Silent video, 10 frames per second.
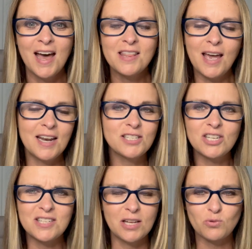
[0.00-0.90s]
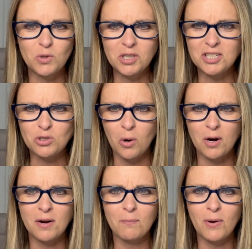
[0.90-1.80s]
And it's really
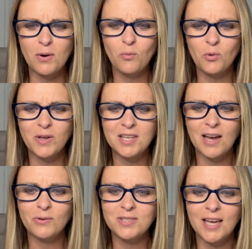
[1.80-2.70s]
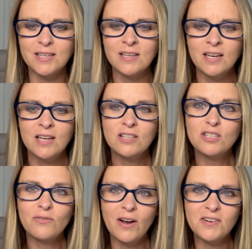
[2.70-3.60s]
short, but the one thing I will say is the
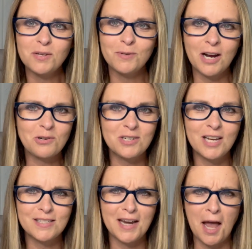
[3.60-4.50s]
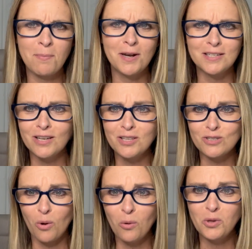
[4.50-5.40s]
survivorship doctrine doesn't happen until there's
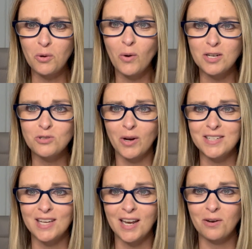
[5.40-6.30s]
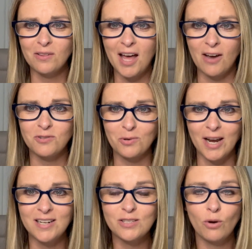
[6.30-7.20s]
only one joint tenant left,
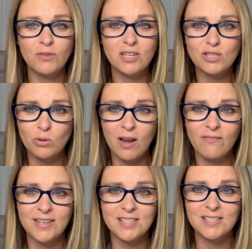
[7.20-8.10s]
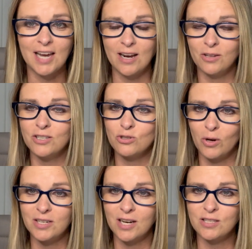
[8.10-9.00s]
right? So if there's three of us in title as
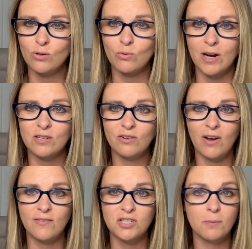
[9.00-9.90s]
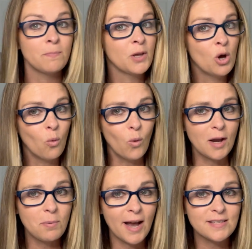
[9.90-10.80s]
joint tenants with right of survivorship,
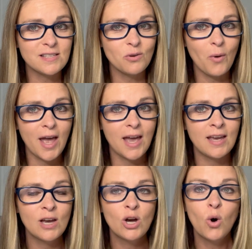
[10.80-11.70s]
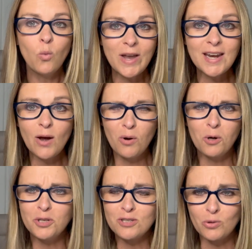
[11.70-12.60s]
one passes away, we now
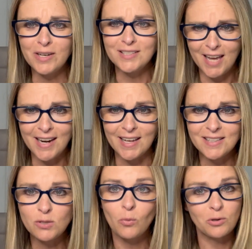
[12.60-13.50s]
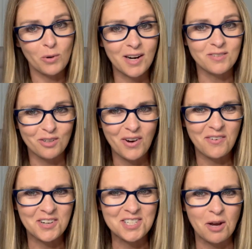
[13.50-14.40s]
hold as joint tenants with right of
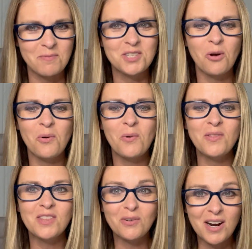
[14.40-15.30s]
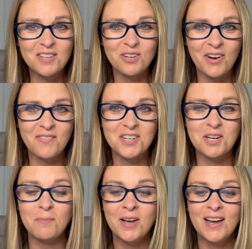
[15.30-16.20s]
survivorship. So the right of
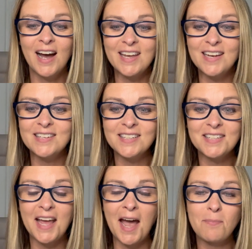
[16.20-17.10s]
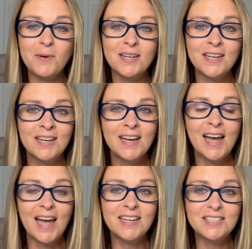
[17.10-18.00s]
survivorship, again, doesn't happen
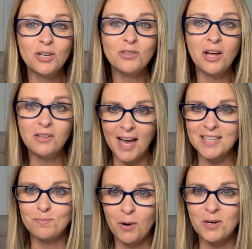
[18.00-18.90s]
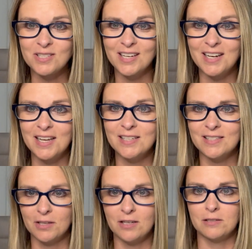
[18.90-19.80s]
until the last person
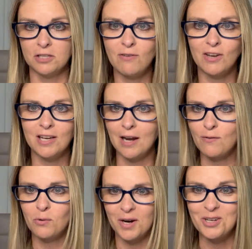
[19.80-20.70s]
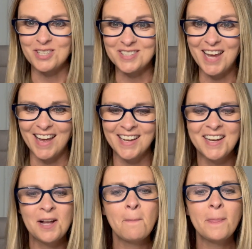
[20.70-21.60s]
is living and everyone else is dead.
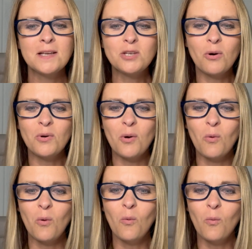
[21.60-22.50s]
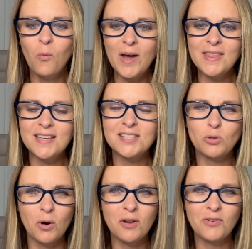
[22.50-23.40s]
So when this
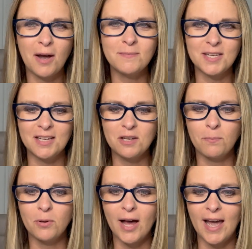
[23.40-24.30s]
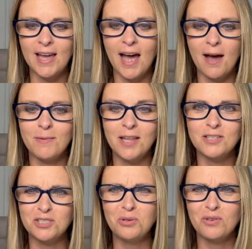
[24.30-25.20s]
sort of comes into play, and
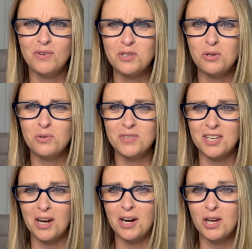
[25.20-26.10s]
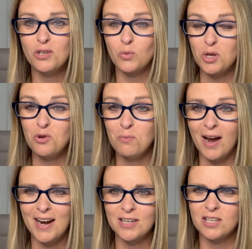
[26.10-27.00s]
two scenarios where you
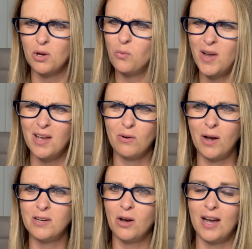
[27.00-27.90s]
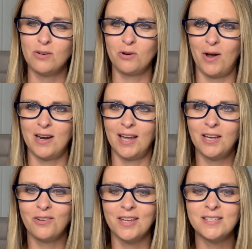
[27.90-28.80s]
might actually go, wait, I don't know how to
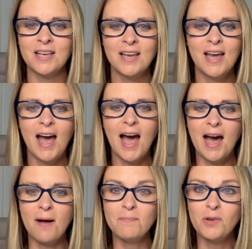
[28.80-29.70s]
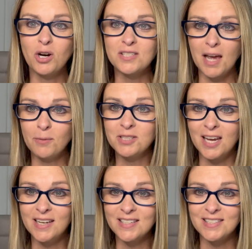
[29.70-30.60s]
handle this, are
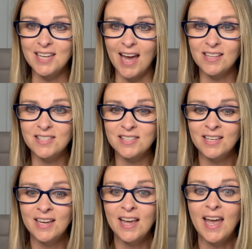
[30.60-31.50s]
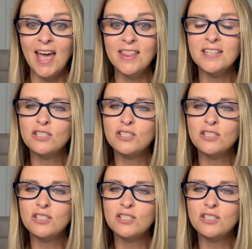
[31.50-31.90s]
simultaneous deaths, and then